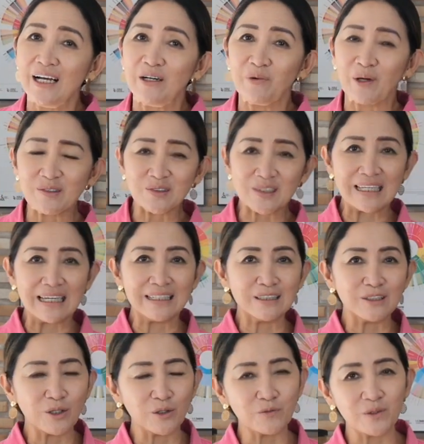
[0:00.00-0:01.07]
Once
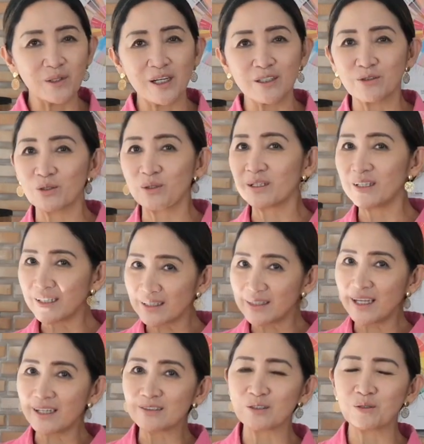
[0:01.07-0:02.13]
again, don't forget to click
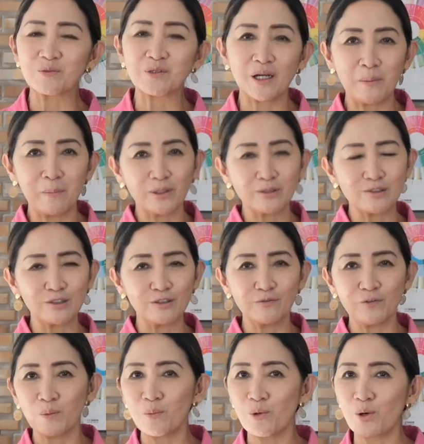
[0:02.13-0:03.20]
that subscribe button
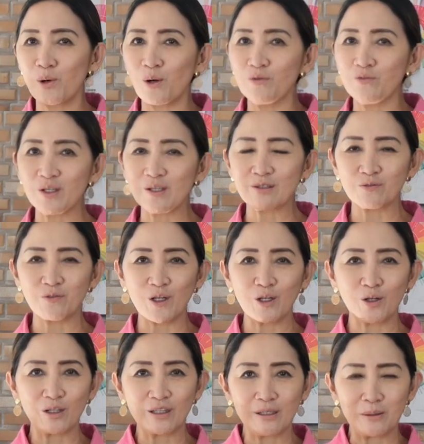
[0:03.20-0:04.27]
for more of these
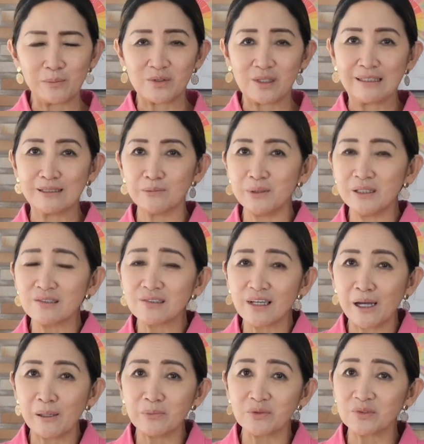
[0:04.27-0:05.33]
video clips. In the
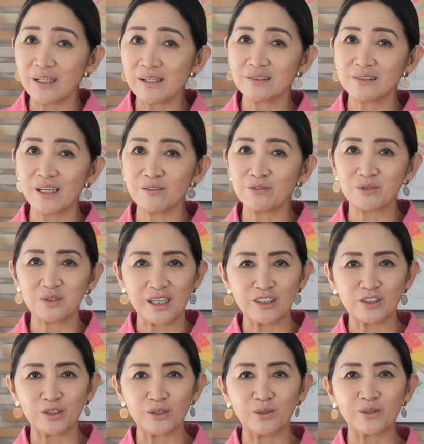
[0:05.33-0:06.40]
meantime, stay safe, stay
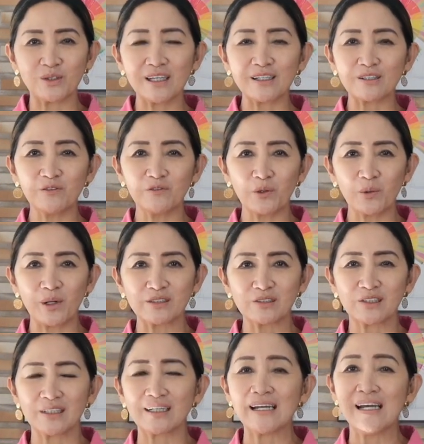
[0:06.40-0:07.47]
tuned. Thank you for
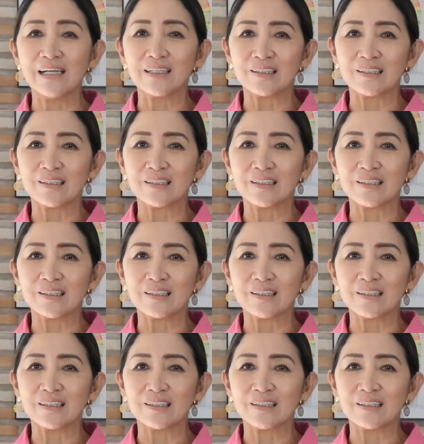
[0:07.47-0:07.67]
watching.